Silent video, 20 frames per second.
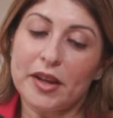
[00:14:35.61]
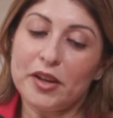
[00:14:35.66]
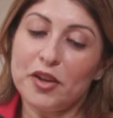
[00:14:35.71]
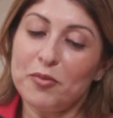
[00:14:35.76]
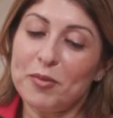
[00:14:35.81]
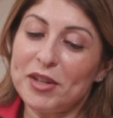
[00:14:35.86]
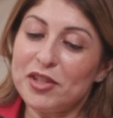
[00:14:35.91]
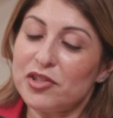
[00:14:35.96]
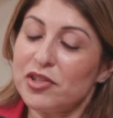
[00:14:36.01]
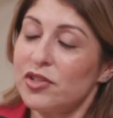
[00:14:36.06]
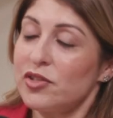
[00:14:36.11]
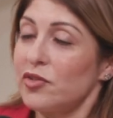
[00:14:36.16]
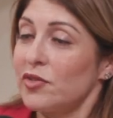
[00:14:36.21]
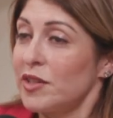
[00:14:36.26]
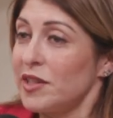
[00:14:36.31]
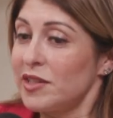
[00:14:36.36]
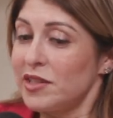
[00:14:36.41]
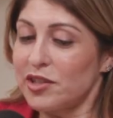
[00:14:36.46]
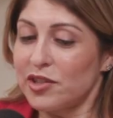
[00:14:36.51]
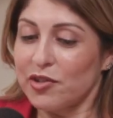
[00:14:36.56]
you mentioned on
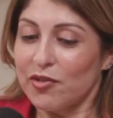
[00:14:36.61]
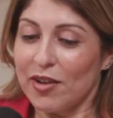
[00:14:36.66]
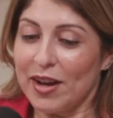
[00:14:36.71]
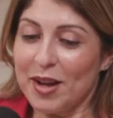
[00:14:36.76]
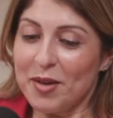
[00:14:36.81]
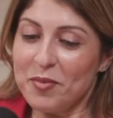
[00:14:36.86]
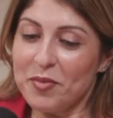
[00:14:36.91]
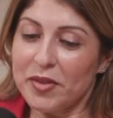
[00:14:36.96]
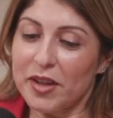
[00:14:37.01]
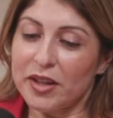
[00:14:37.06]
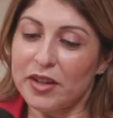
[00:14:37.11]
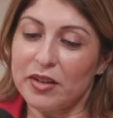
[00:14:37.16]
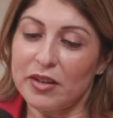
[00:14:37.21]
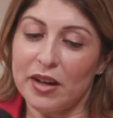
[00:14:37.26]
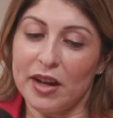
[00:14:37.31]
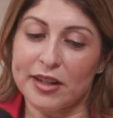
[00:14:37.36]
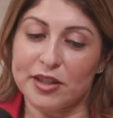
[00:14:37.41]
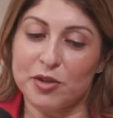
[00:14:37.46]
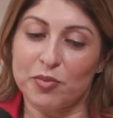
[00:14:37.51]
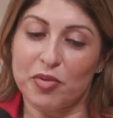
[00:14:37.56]
Instagram that you
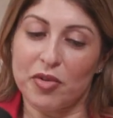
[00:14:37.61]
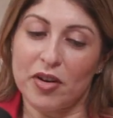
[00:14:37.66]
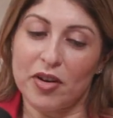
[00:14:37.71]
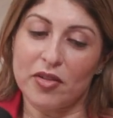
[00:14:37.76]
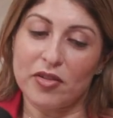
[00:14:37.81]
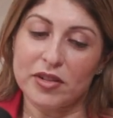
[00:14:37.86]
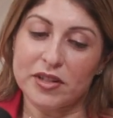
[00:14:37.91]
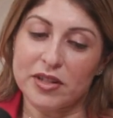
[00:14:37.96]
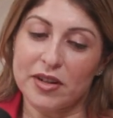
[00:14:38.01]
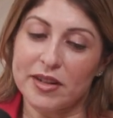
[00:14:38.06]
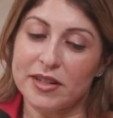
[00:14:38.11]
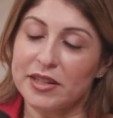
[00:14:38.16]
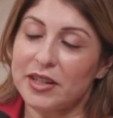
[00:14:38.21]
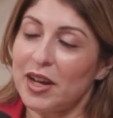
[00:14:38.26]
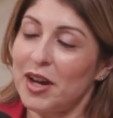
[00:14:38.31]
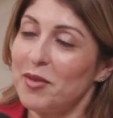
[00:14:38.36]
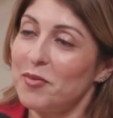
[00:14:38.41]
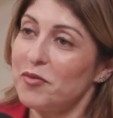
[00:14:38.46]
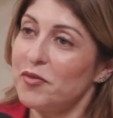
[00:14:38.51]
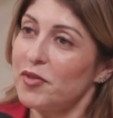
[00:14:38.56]
like to prioritise
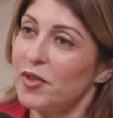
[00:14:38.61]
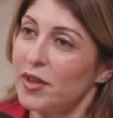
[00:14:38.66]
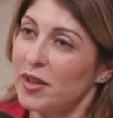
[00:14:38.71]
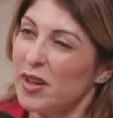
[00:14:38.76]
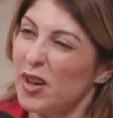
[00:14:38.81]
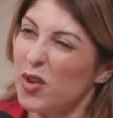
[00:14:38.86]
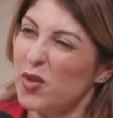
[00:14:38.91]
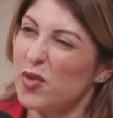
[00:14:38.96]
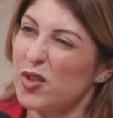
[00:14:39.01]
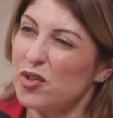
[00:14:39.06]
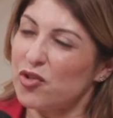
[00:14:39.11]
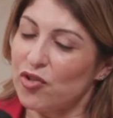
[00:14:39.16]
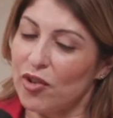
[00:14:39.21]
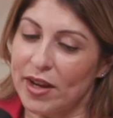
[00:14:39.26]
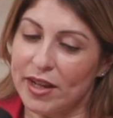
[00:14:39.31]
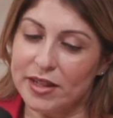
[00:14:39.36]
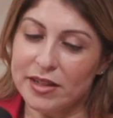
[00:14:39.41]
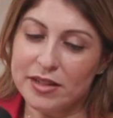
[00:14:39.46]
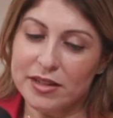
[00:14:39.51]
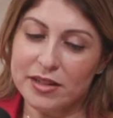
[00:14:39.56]
comfort over
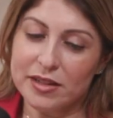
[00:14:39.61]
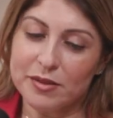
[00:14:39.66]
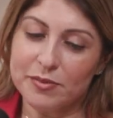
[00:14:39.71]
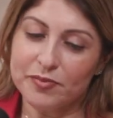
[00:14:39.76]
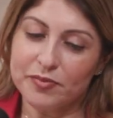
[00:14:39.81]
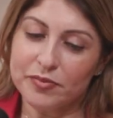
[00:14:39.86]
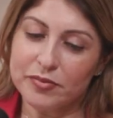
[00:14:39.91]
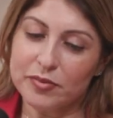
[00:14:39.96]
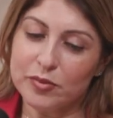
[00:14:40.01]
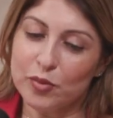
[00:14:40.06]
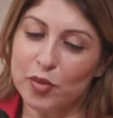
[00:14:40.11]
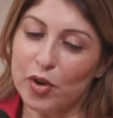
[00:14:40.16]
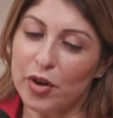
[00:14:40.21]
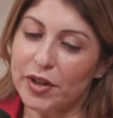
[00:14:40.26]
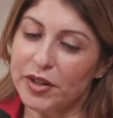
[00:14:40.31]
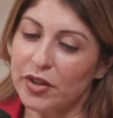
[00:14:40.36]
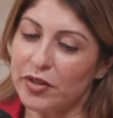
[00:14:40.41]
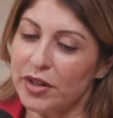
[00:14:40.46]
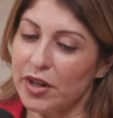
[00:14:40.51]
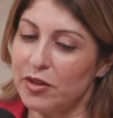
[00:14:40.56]
trends. What
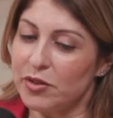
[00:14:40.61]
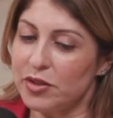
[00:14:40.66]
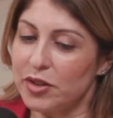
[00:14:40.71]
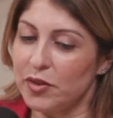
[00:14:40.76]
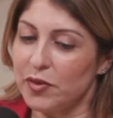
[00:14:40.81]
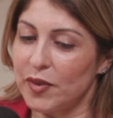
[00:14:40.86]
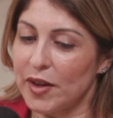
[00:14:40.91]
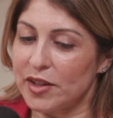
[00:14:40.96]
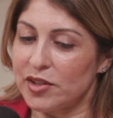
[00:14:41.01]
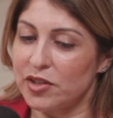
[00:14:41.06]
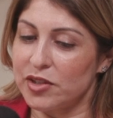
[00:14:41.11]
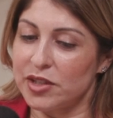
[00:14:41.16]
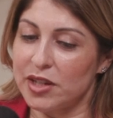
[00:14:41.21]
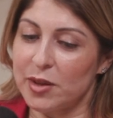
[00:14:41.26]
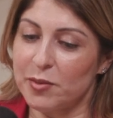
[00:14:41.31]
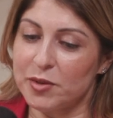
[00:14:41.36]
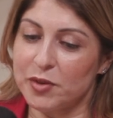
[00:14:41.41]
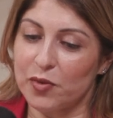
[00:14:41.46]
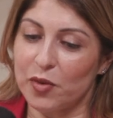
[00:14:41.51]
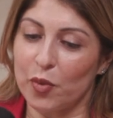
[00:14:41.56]
are your go-to fashion
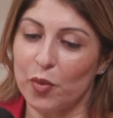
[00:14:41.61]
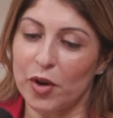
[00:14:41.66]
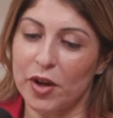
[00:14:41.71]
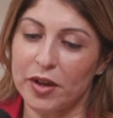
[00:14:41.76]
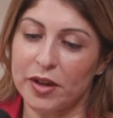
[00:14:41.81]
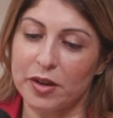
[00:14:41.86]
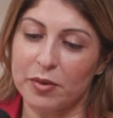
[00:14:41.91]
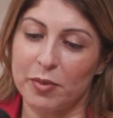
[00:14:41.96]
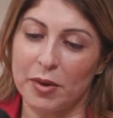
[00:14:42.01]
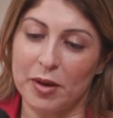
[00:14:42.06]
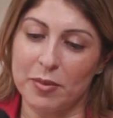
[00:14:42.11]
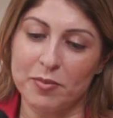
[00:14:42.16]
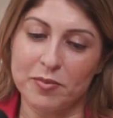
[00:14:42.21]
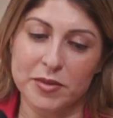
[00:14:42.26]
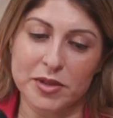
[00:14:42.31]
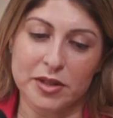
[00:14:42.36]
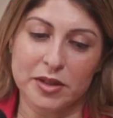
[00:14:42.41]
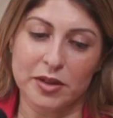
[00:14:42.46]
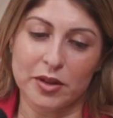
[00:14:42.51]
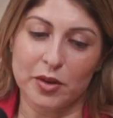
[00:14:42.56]
tips for work
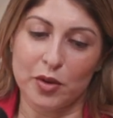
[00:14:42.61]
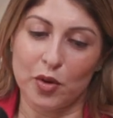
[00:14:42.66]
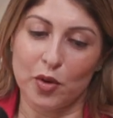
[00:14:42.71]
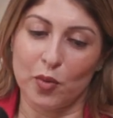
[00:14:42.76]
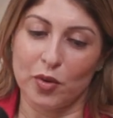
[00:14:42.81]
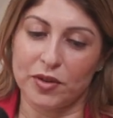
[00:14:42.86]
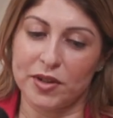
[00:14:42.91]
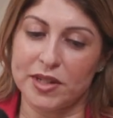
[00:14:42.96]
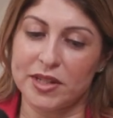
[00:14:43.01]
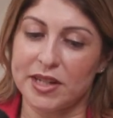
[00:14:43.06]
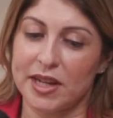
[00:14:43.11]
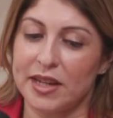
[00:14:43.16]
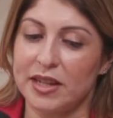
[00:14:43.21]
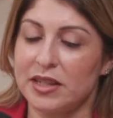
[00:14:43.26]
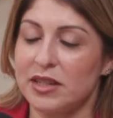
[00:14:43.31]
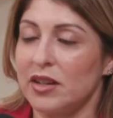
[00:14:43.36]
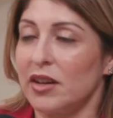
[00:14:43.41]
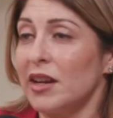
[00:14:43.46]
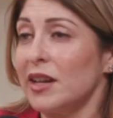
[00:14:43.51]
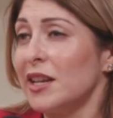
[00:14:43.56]
mums who want to stay
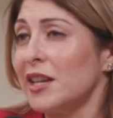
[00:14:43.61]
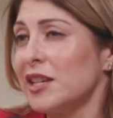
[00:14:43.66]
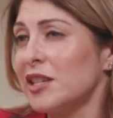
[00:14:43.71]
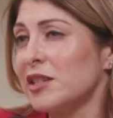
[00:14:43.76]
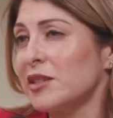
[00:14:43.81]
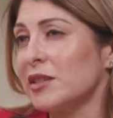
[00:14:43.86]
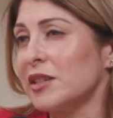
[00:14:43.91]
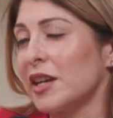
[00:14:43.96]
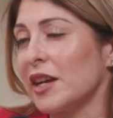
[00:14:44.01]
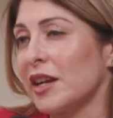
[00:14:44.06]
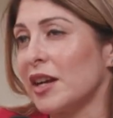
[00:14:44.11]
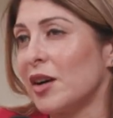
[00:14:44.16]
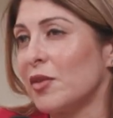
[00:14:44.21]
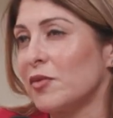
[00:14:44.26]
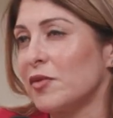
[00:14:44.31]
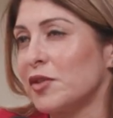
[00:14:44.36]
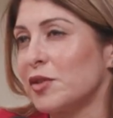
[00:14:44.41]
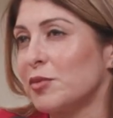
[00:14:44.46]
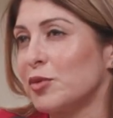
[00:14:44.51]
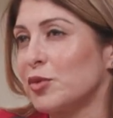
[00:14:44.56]
stylish yet
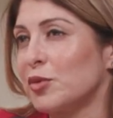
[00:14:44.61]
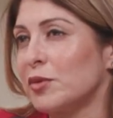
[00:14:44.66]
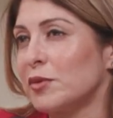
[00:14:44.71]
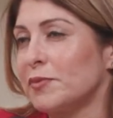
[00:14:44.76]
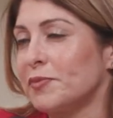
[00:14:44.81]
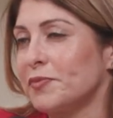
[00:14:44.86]
comfortable?